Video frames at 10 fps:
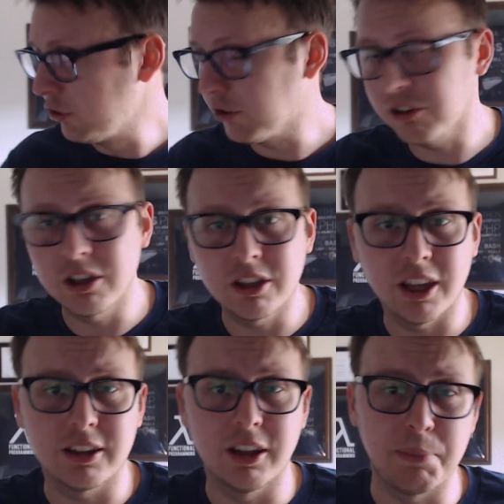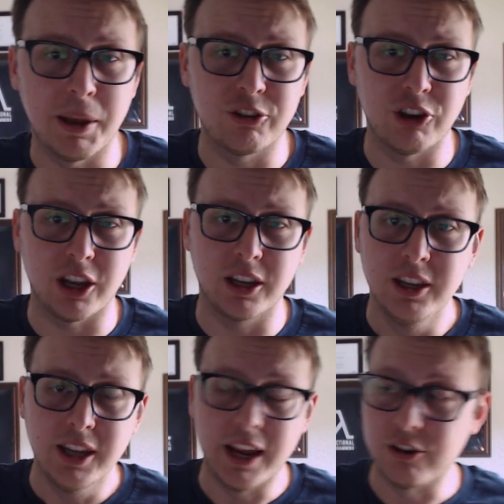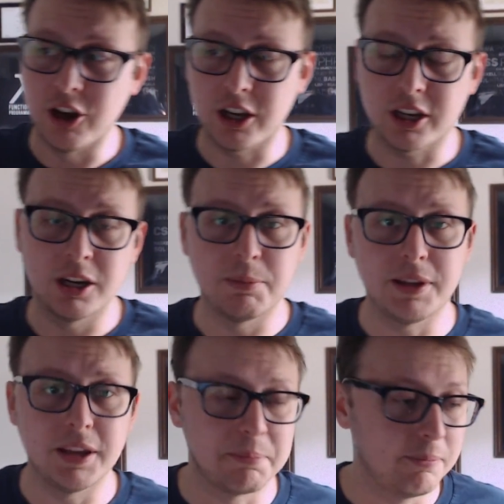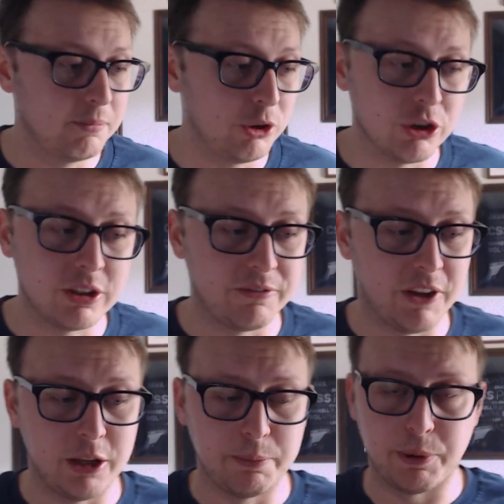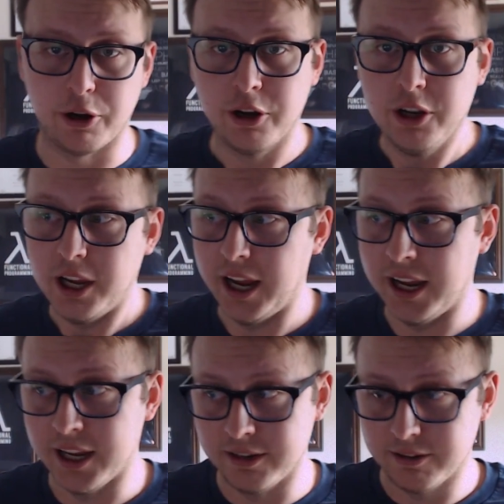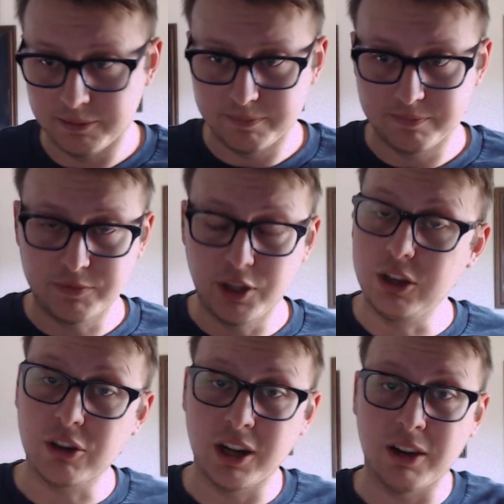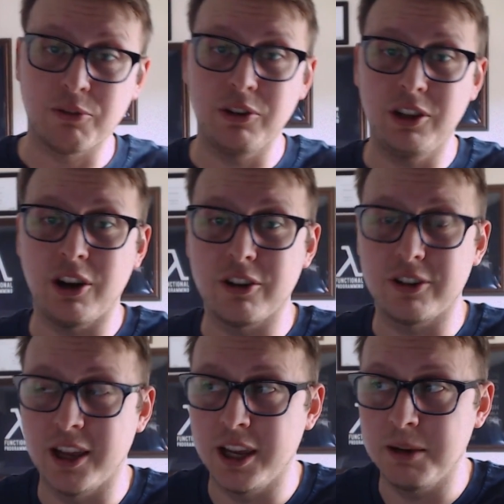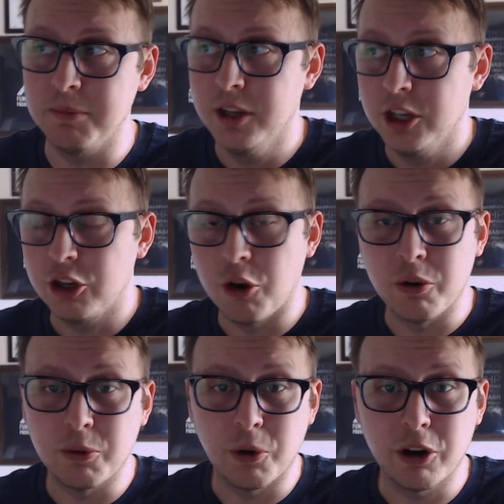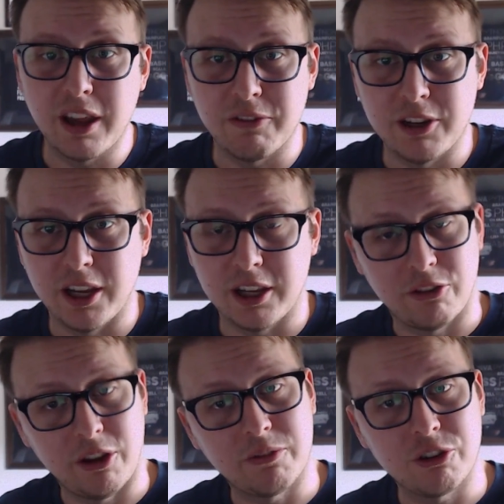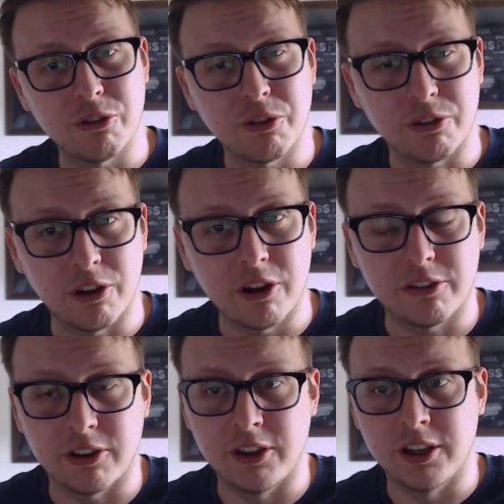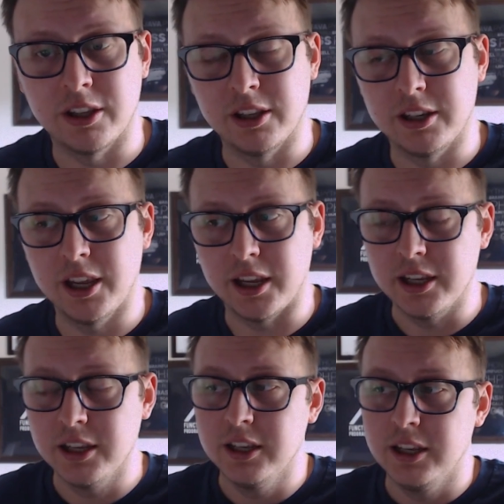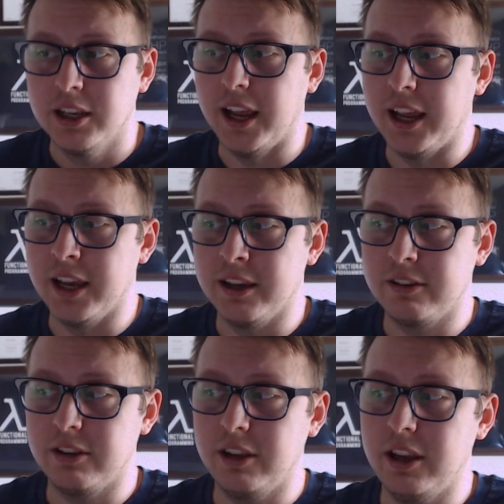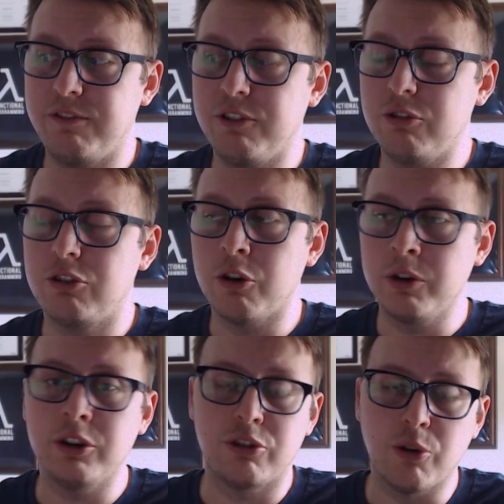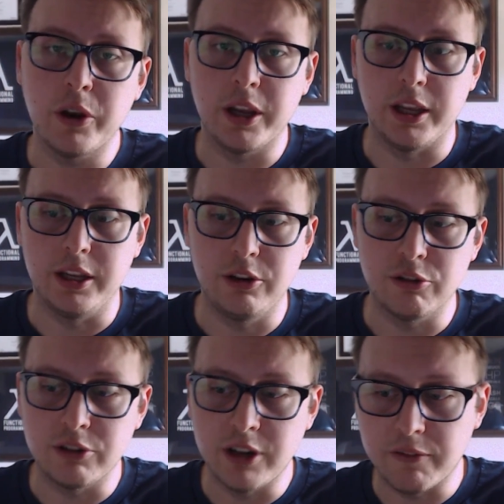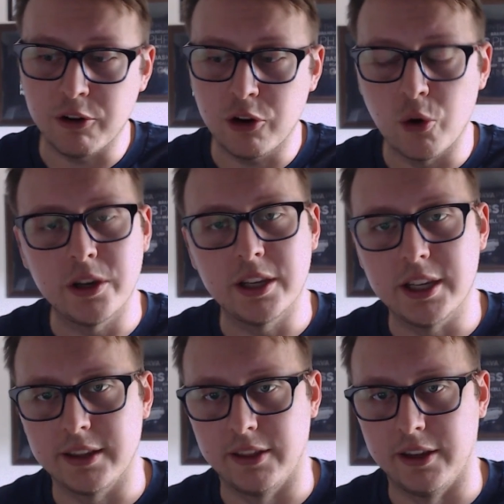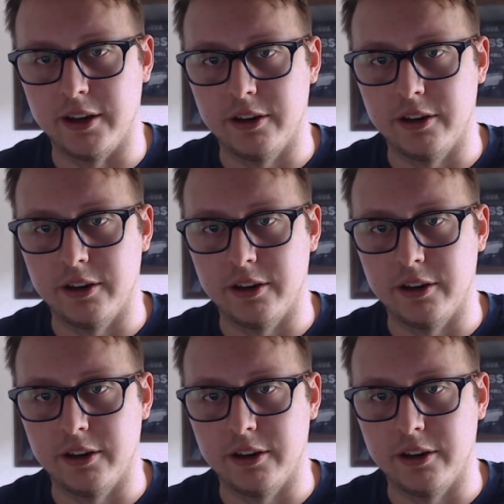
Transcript: going to collect a paycheck and you're not going to be a good developer and you're going to have a really hard time going to work every day because you have to show results at the end of the day. And if you don't enjoy it, you're never going to get there.